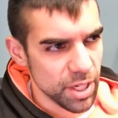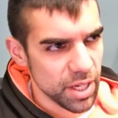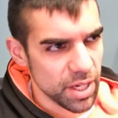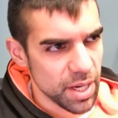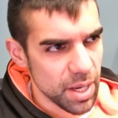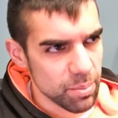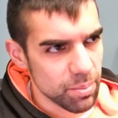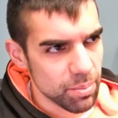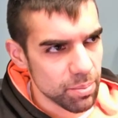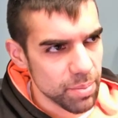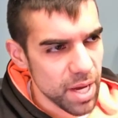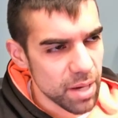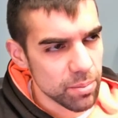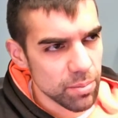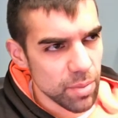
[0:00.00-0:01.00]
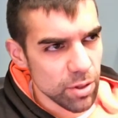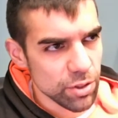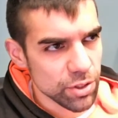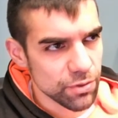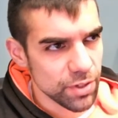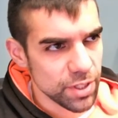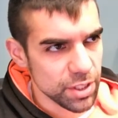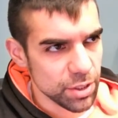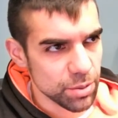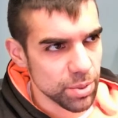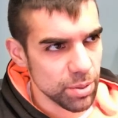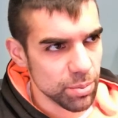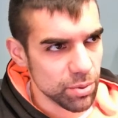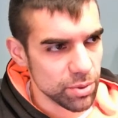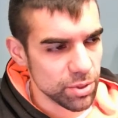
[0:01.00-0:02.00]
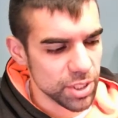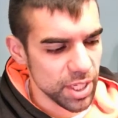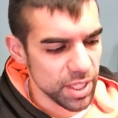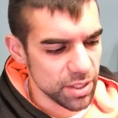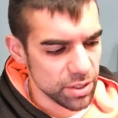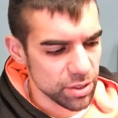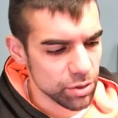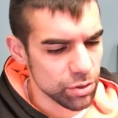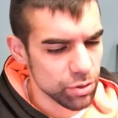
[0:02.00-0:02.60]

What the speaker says: And I bet most fitness people would say this: